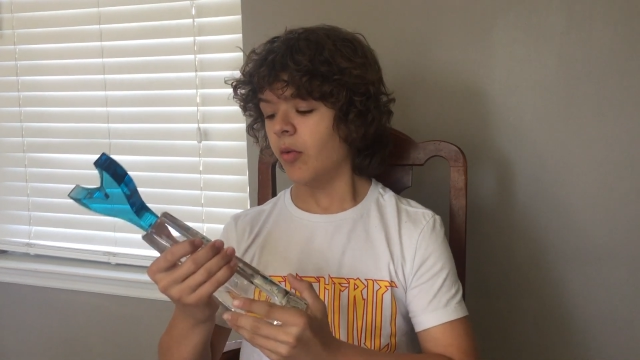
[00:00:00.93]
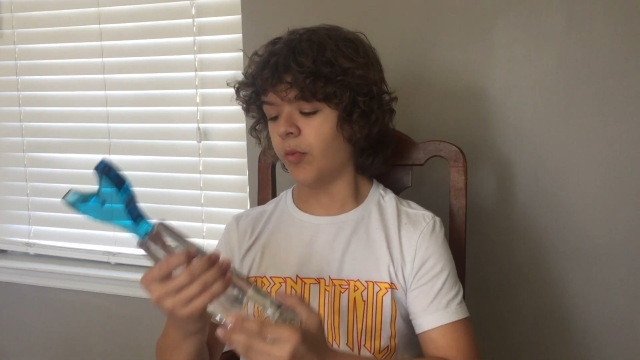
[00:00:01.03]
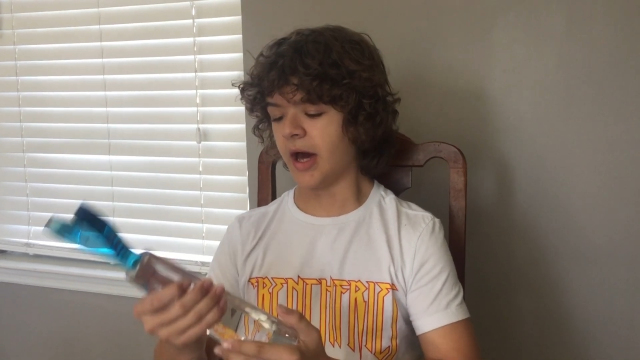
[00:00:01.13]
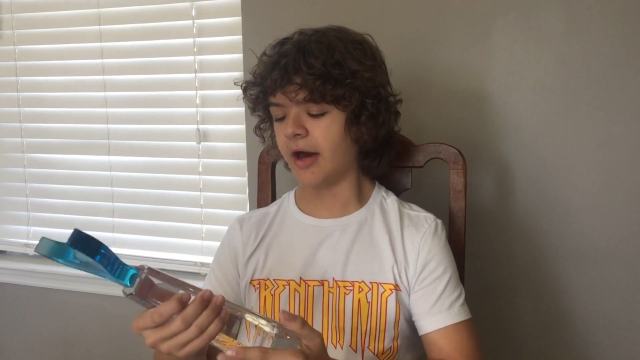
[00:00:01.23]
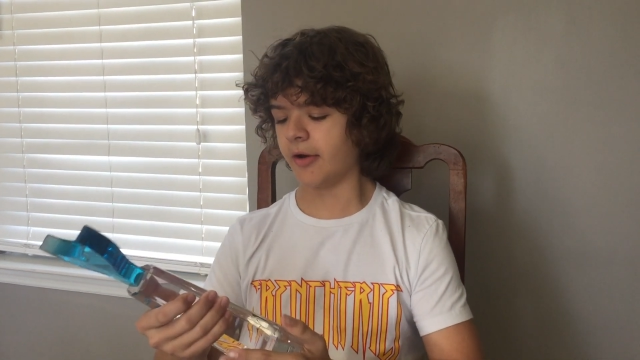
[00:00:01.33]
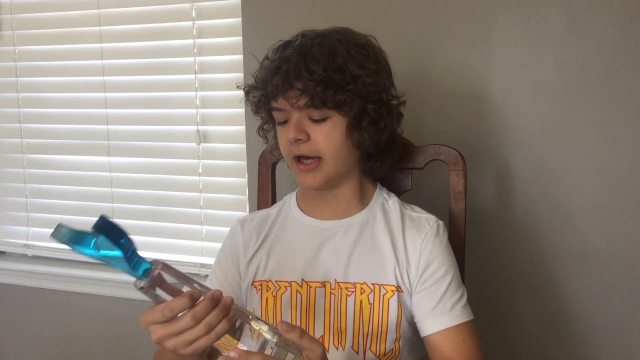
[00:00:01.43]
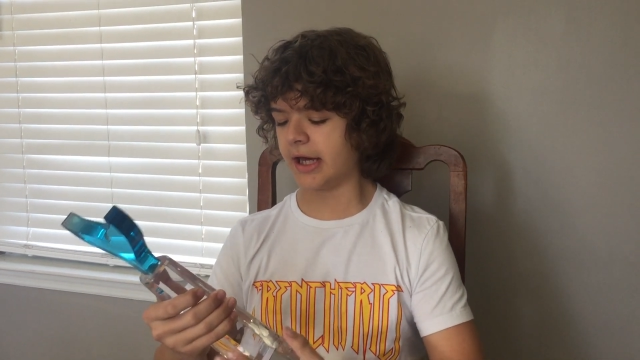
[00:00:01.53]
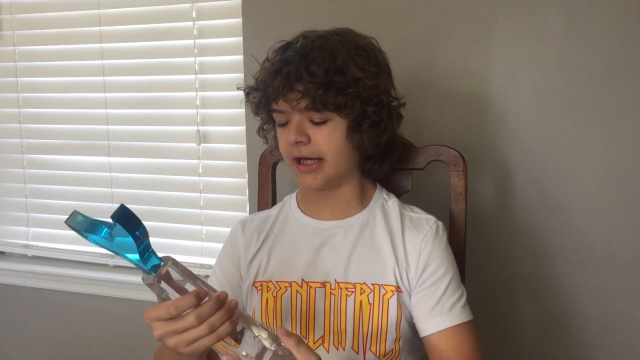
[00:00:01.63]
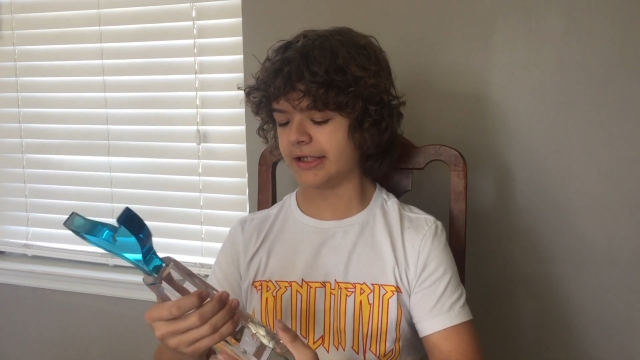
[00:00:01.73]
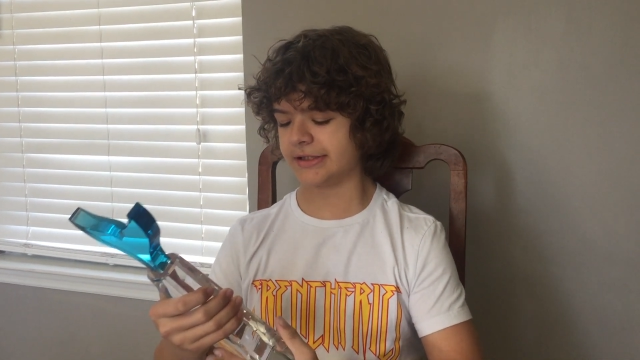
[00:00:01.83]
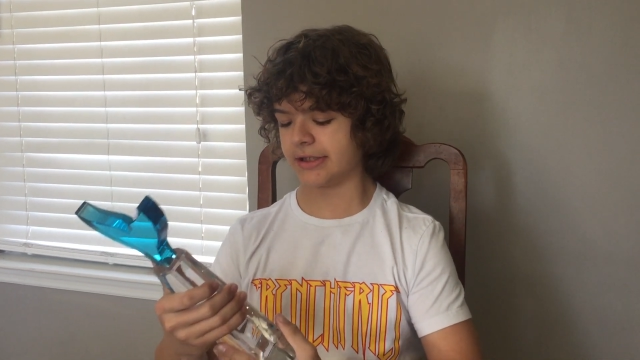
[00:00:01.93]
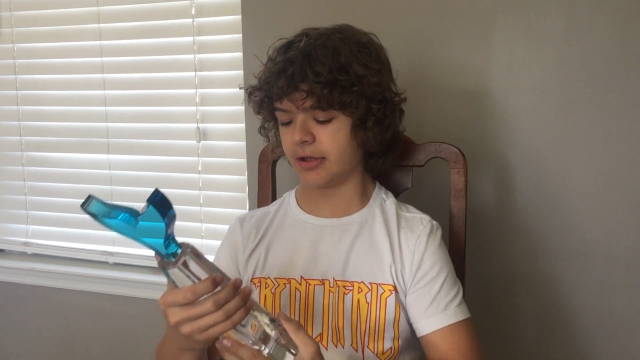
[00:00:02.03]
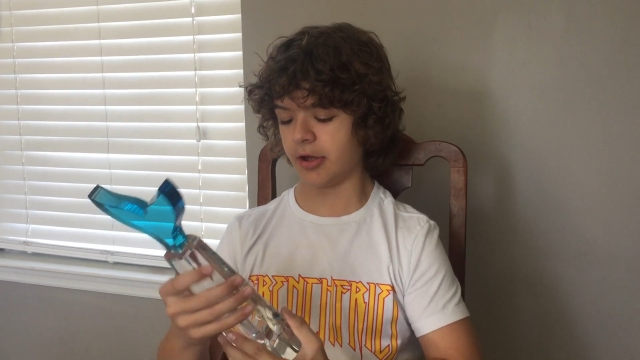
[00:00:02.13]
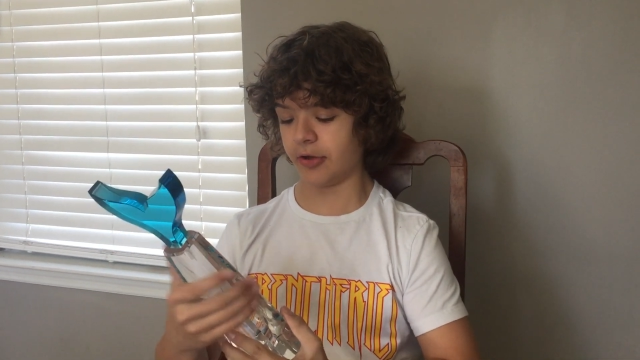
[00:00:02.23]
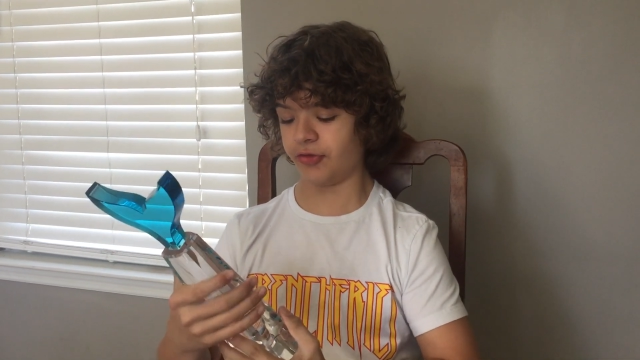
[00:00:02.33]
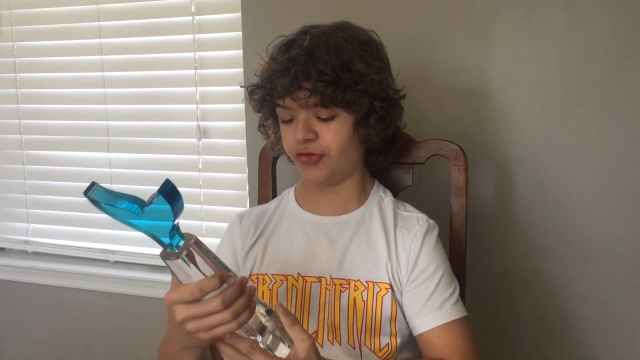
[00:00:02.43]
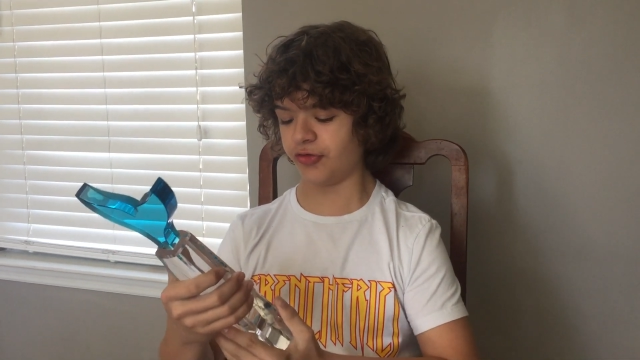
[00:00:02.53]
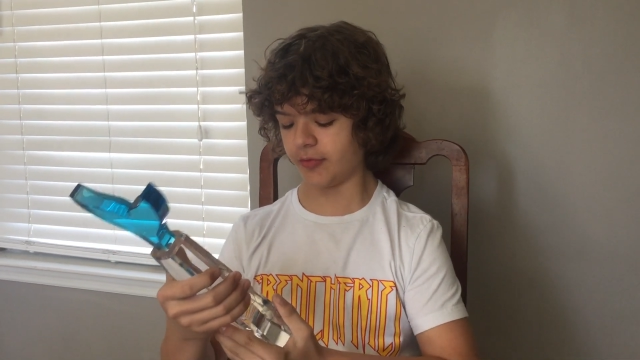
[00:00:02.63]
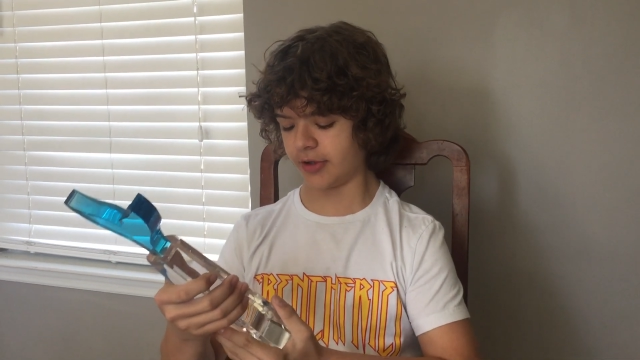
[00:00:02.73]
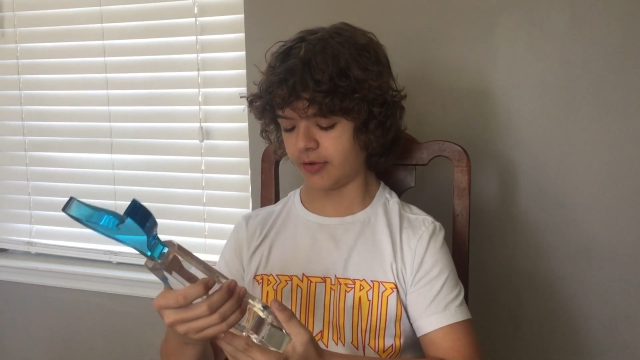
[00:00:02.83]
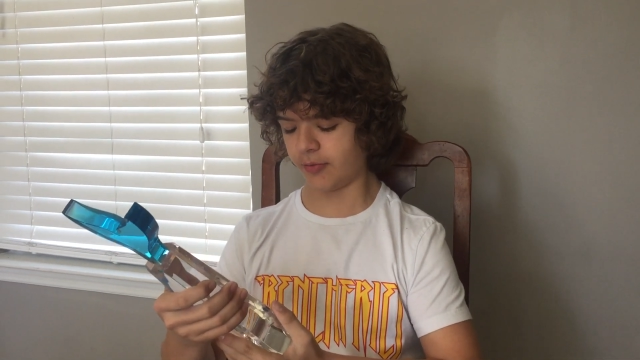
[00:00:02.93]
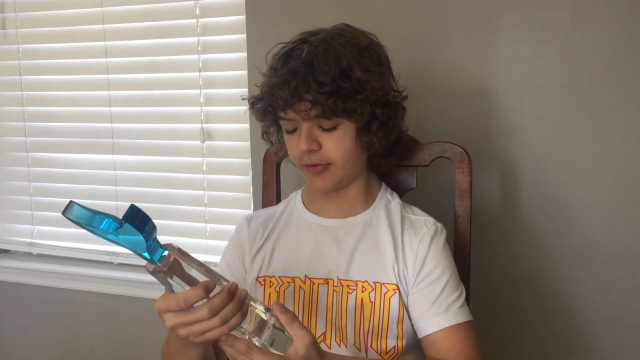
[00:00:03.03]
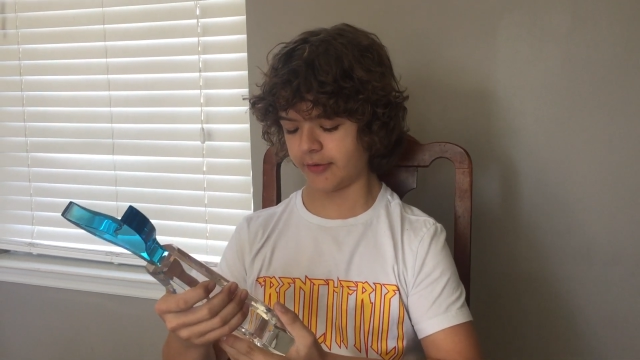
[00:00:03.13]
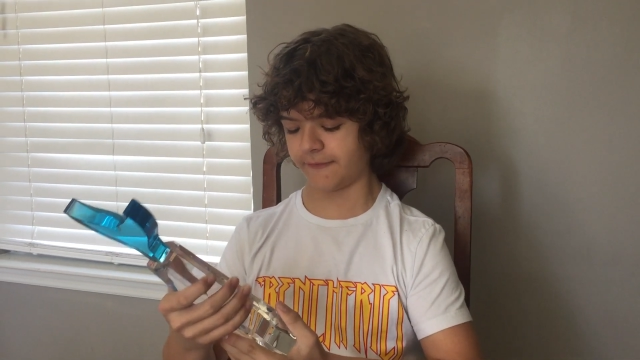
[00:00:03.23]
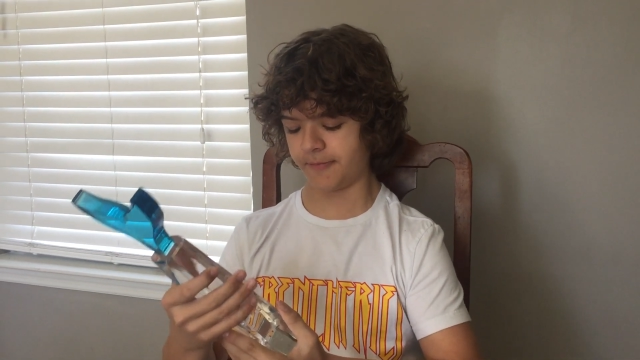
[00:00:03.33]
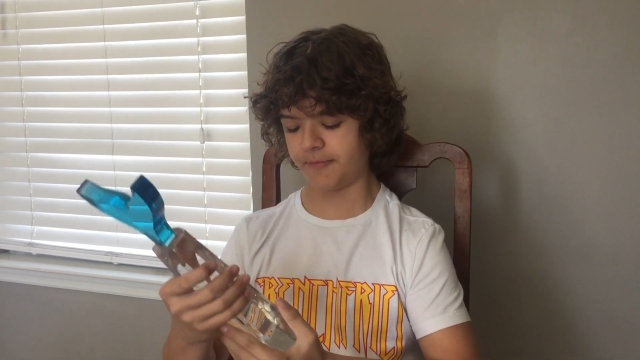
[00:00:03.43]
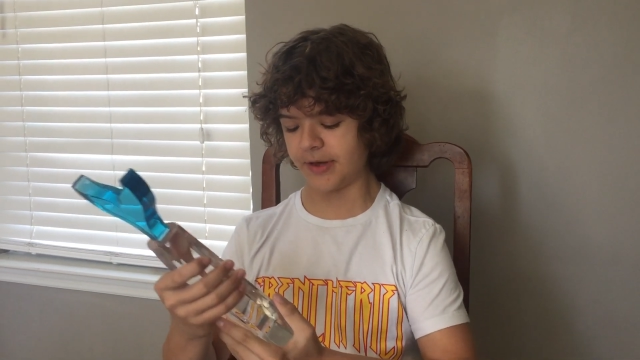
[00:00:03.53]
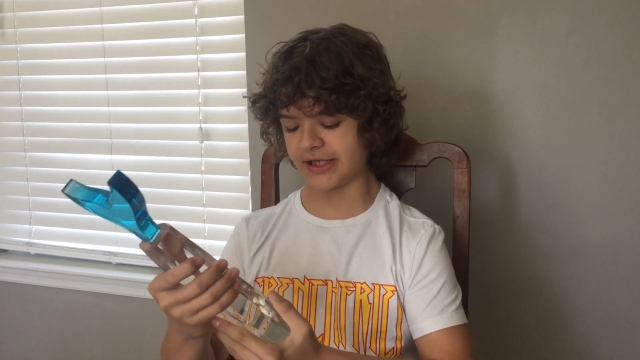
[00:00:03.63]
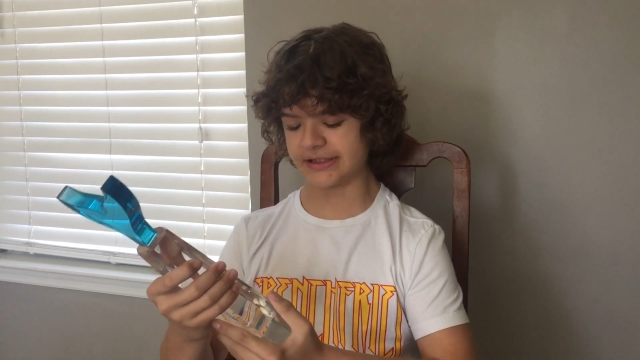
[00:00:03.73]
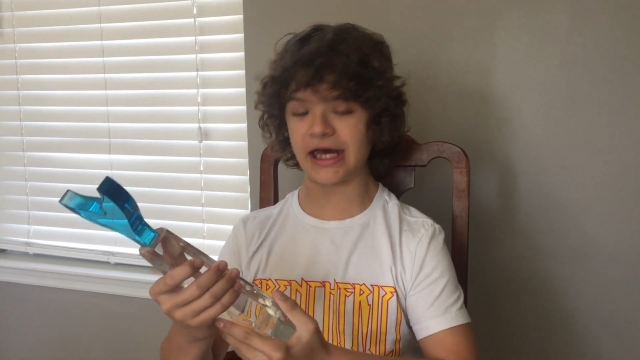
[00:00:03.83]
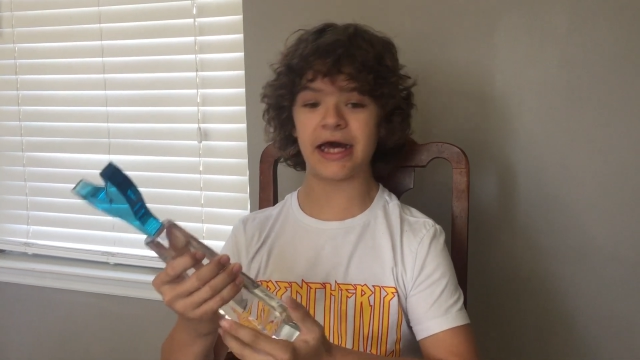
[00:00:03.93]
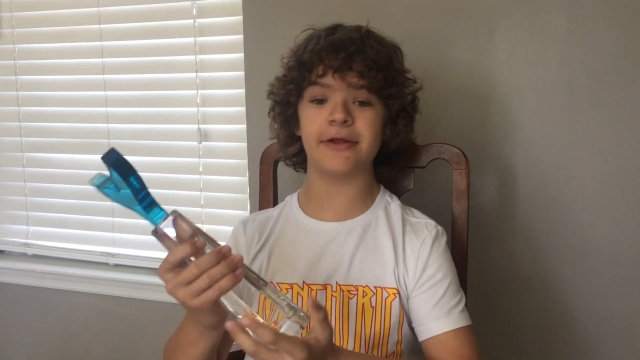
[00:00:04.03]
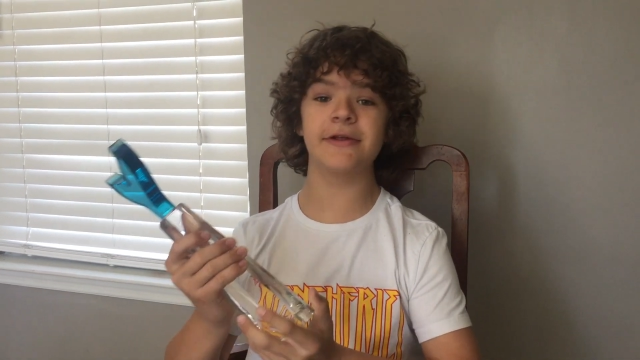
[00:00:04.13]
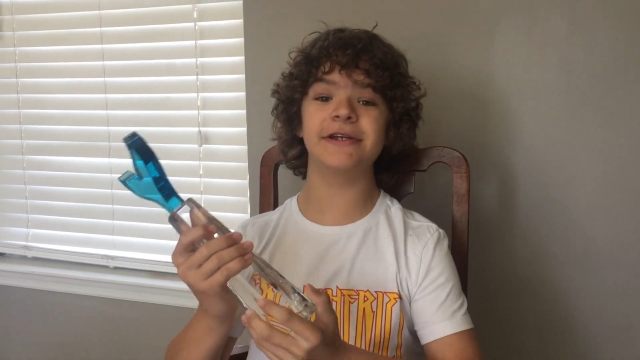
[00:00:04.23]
Wow, guys, a Shorty Award for Best Actor.